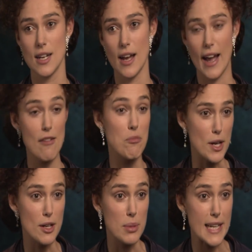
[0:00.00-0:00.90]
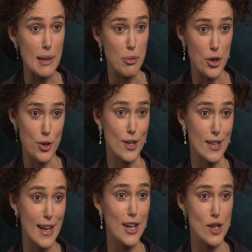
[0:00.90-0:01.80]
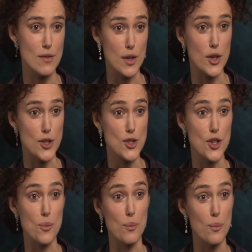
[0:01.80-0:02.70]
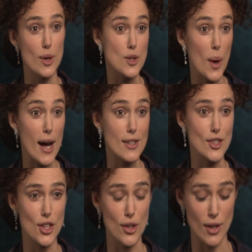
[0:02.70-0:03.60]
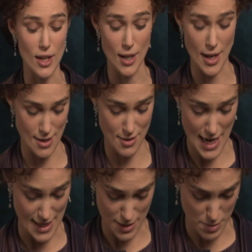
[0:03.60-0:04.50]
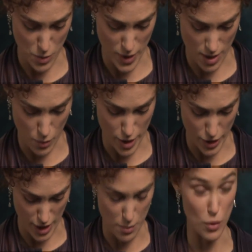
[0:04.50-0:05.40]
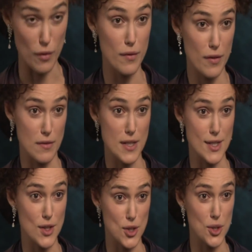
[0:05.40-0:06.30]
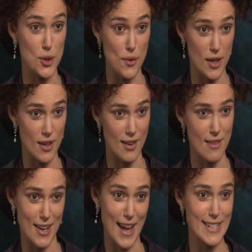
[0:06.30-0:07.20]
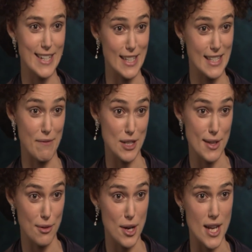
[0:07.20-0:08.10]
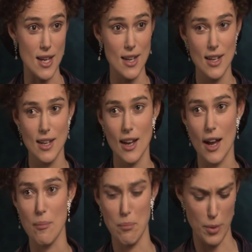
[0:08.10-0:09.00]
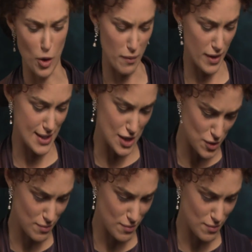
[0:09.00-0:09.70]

have been completely broken, and that goes for the costume as well, and yes, I mean, we're looking at more 50s couture than 1873, but obviously